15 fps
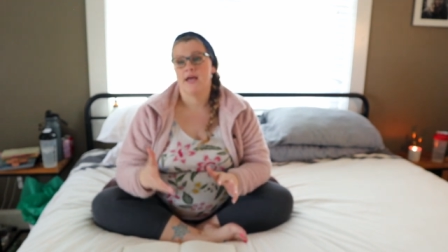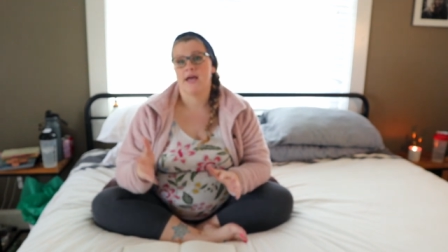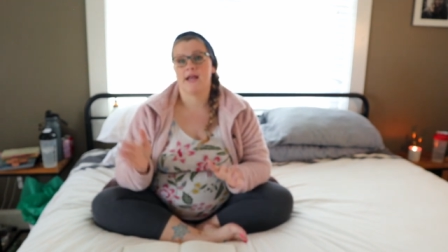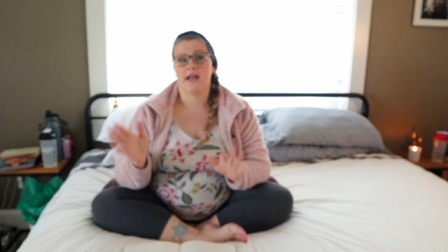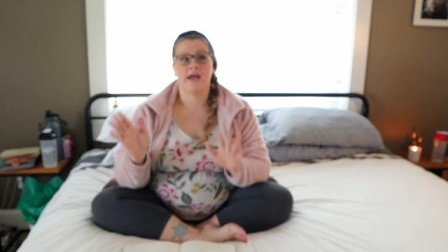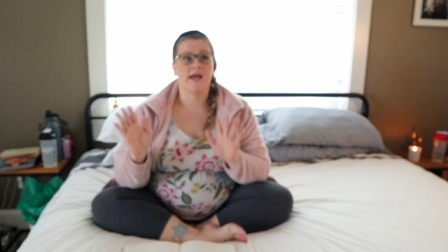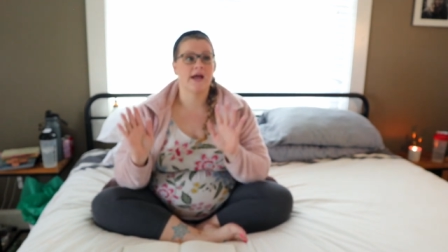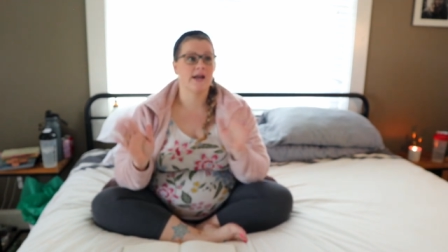
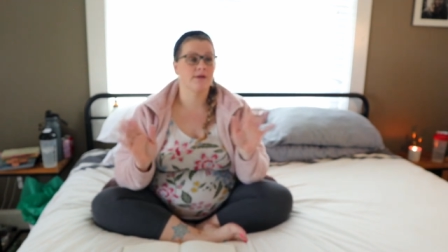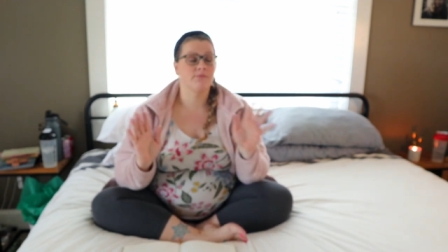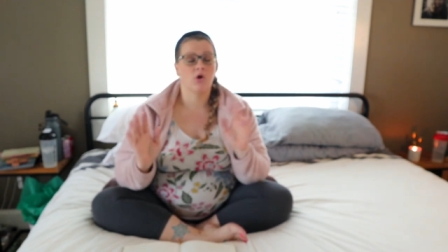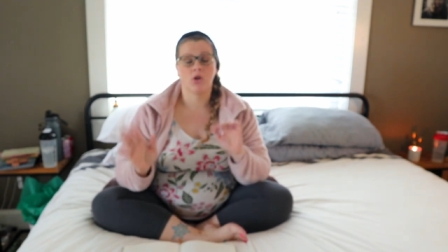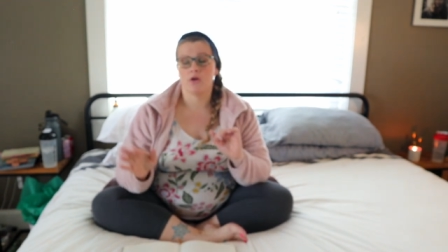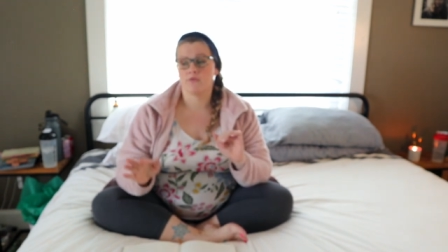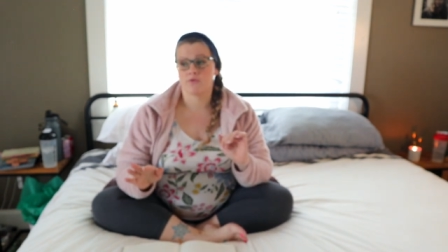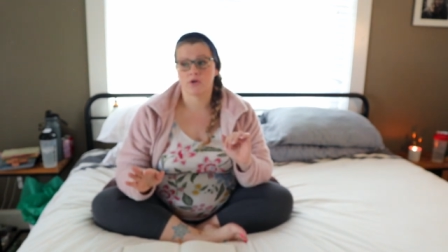and I had them
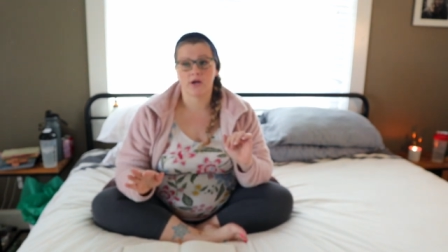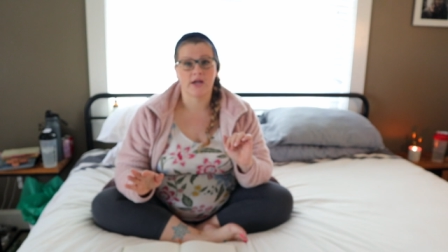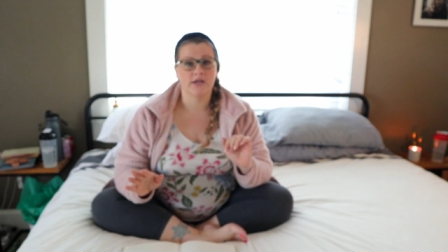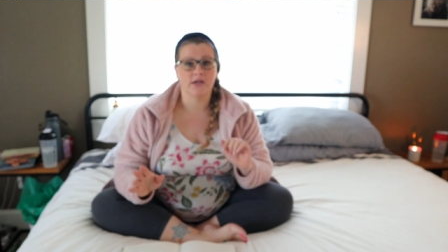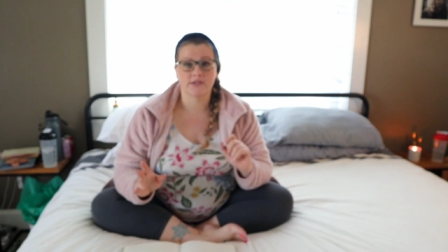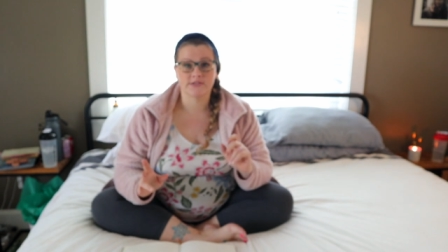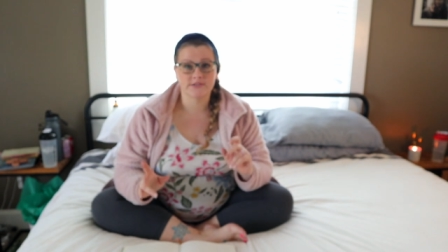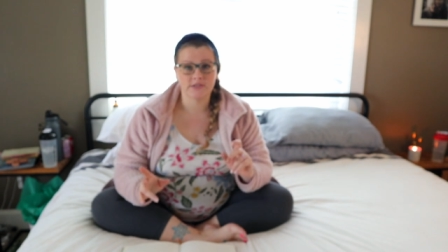all over.
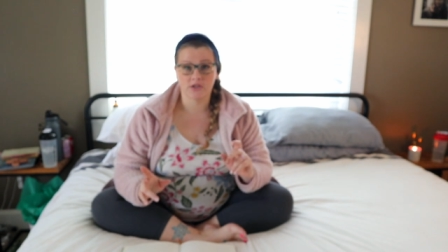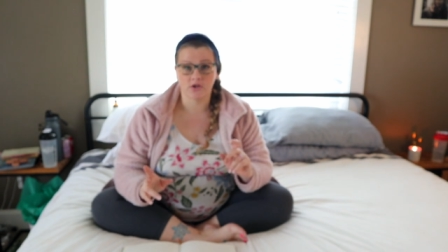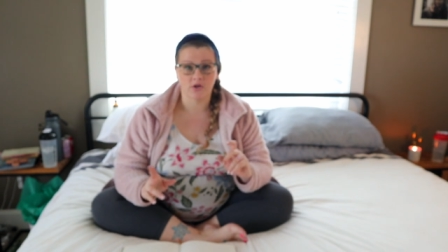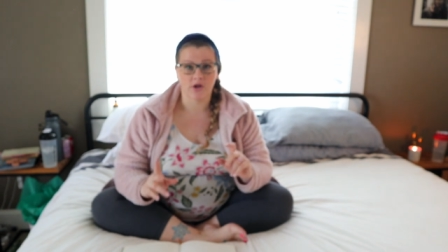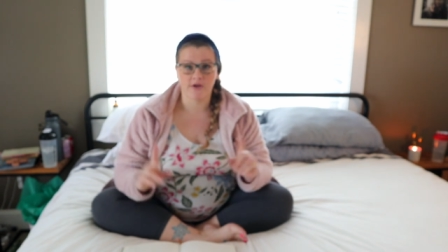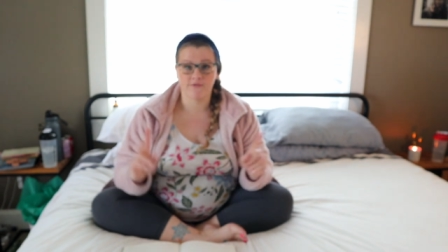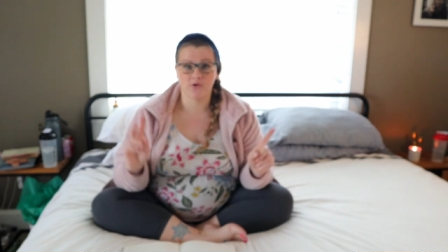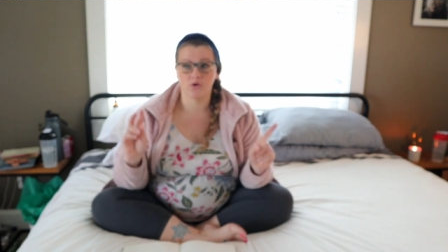And
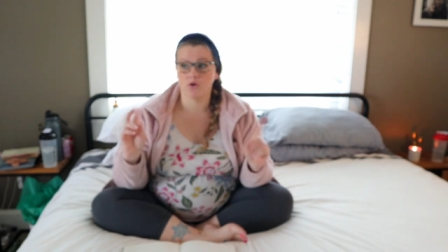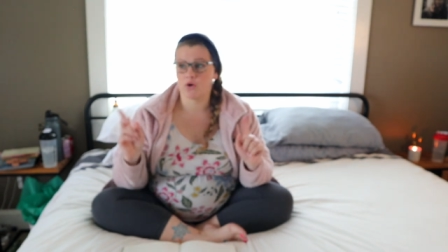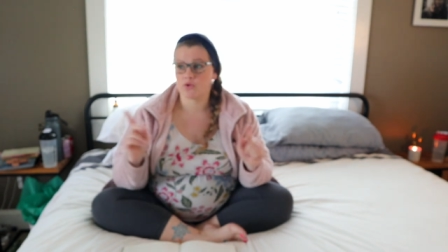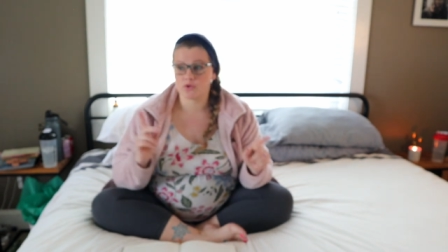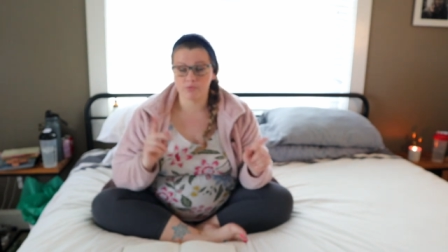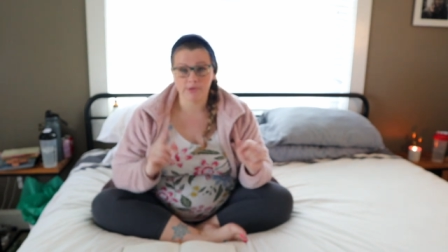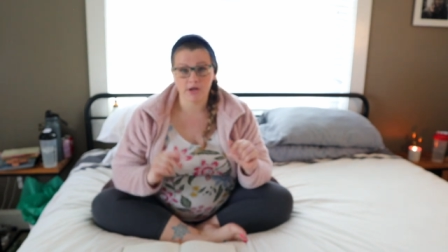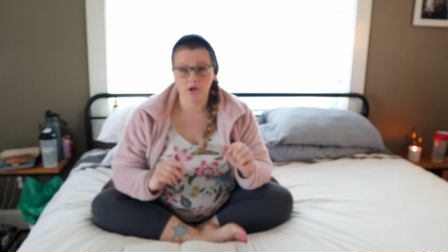still, if you go
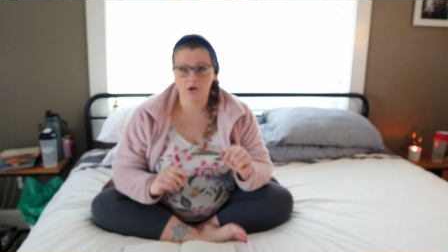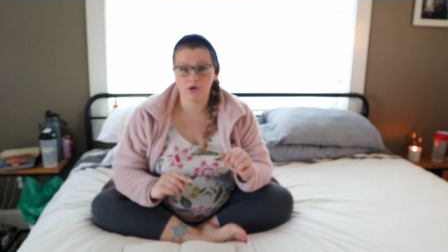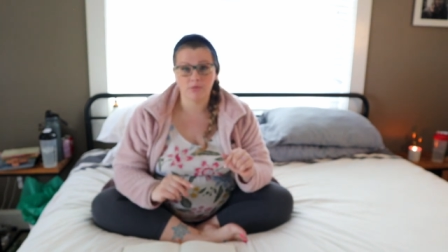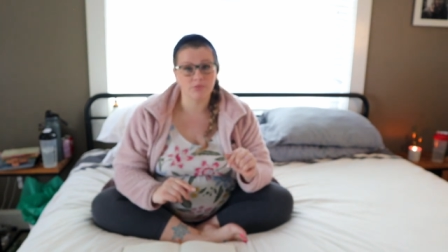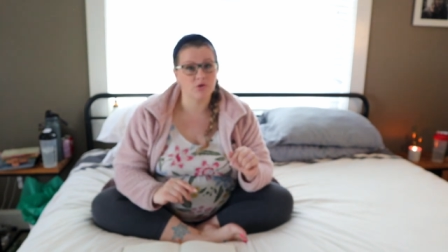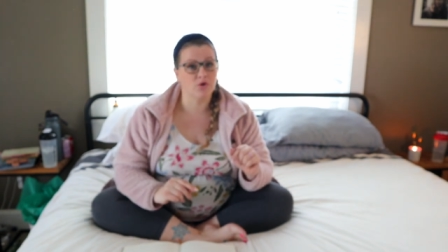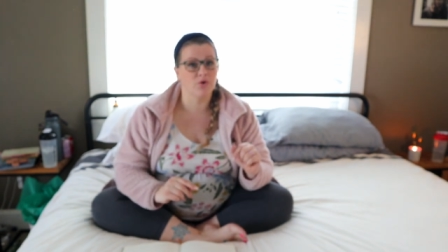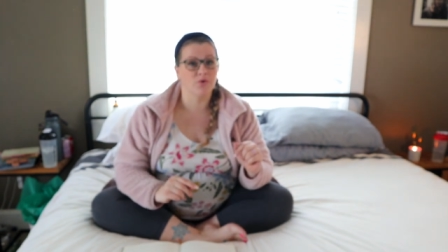through my
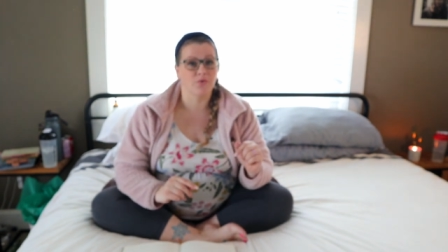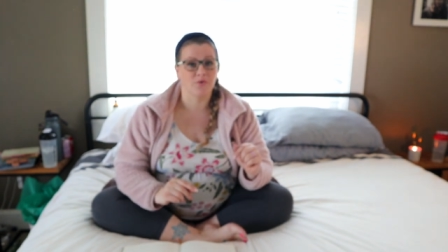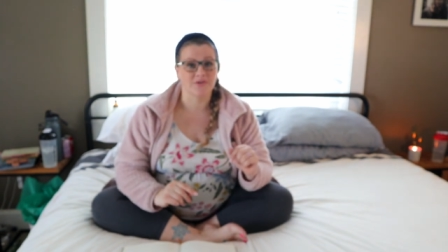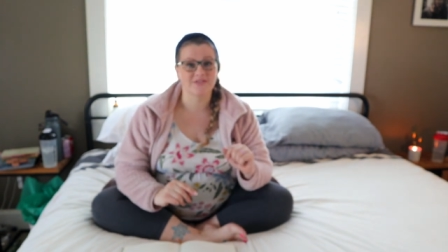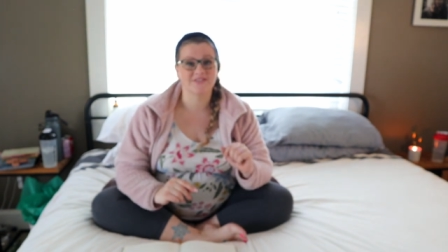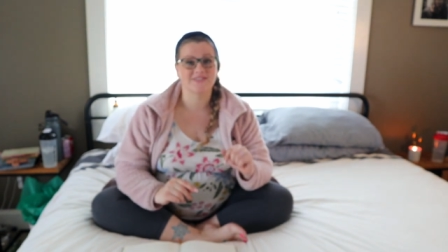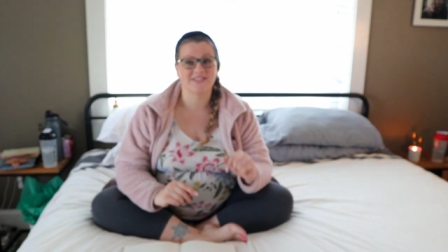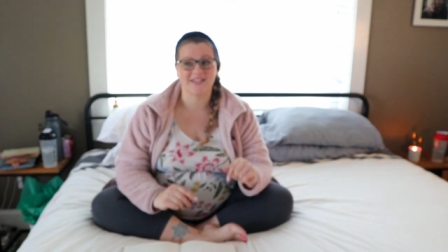home, you
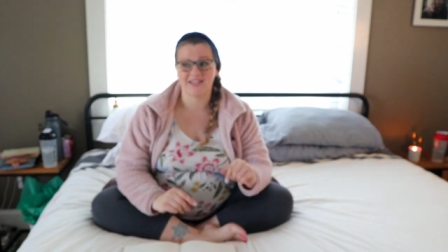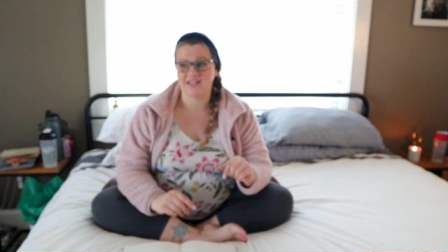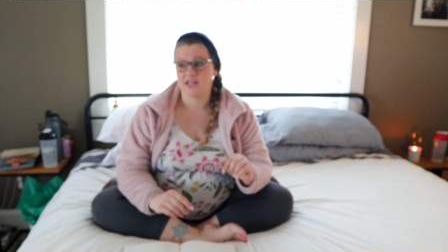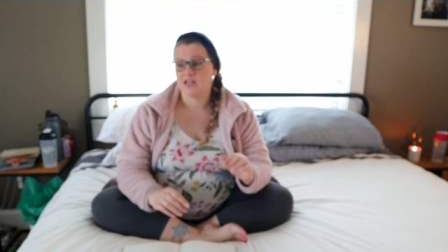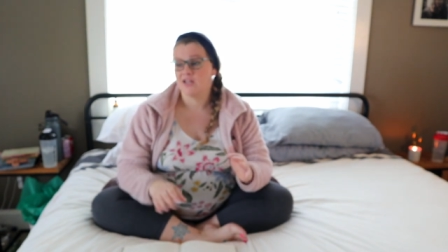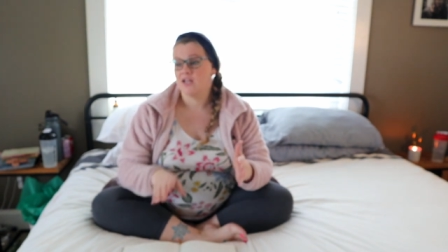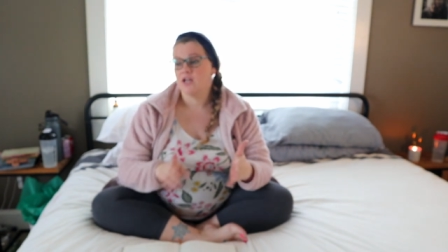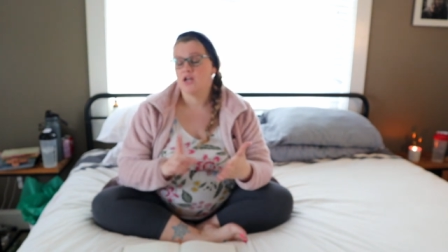will
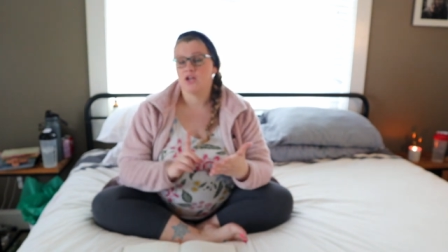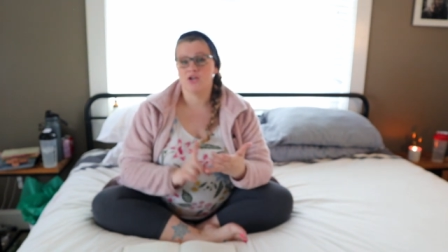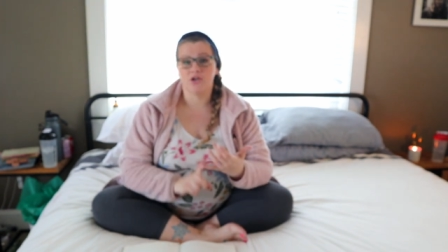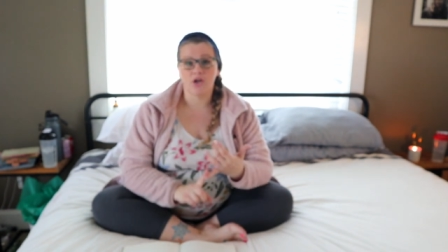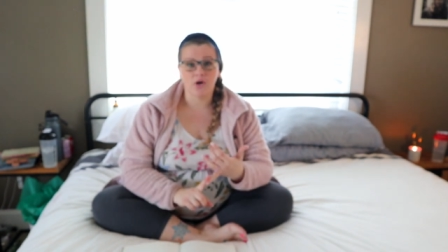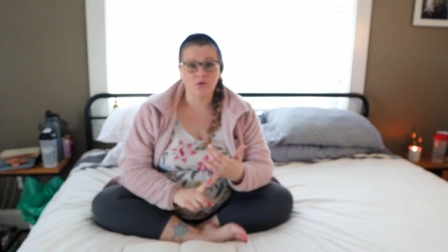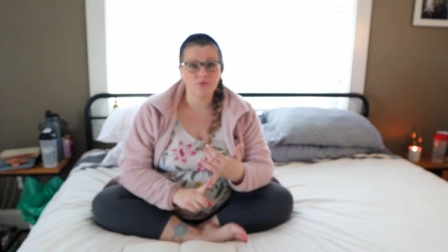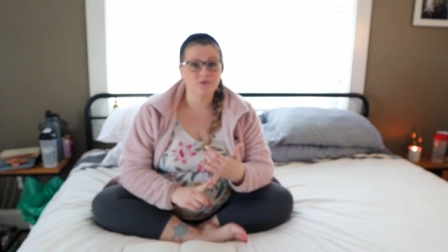see
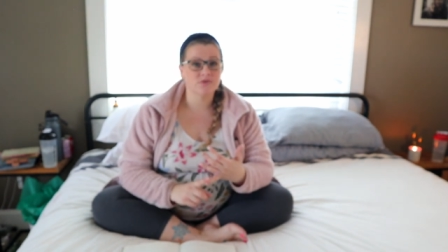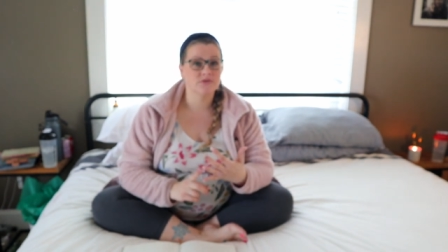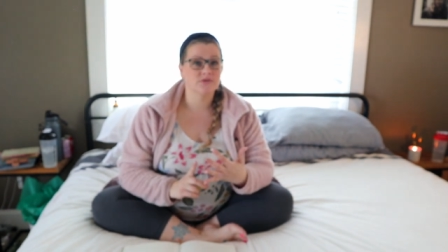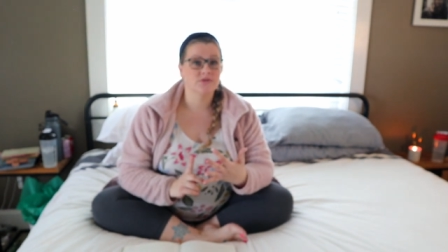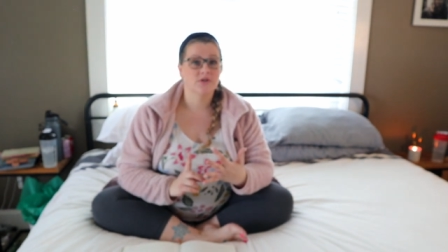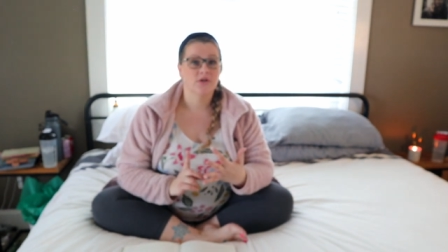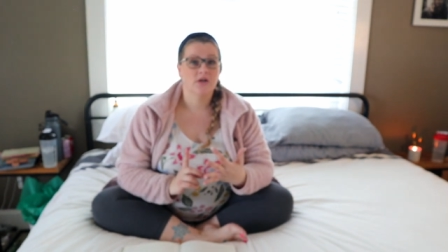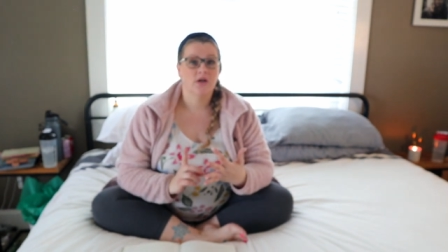
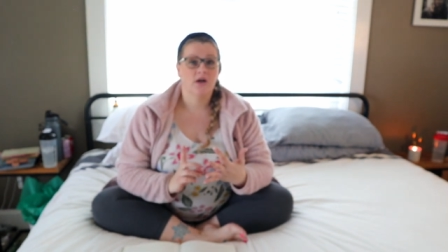notes,